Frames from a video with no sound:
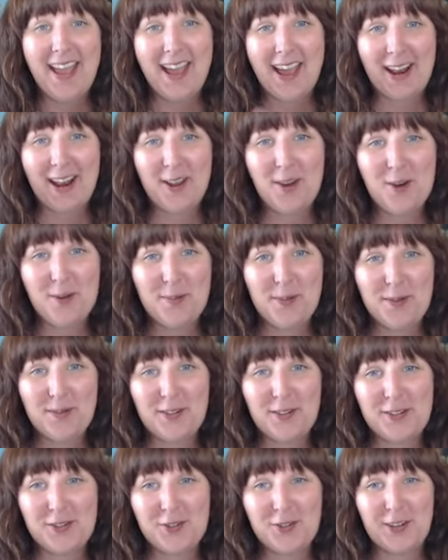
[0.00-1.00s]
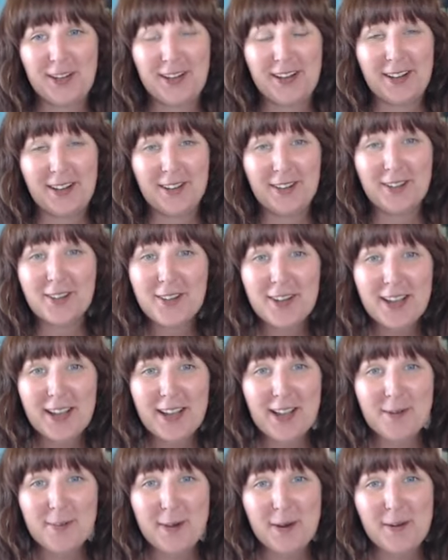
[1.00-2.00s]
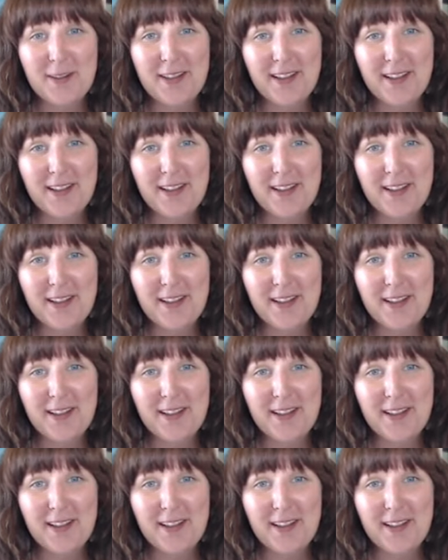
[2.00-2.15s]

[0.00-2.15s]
And I hope you've enjoyed learning about